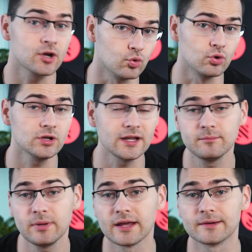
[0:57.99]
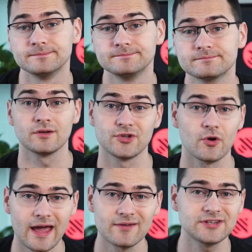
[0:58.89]
Google and Bing.
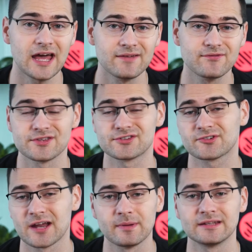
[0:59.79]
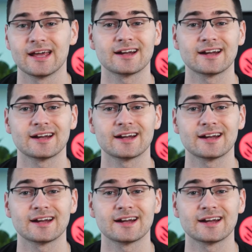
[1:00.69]
Don't have time for the scraping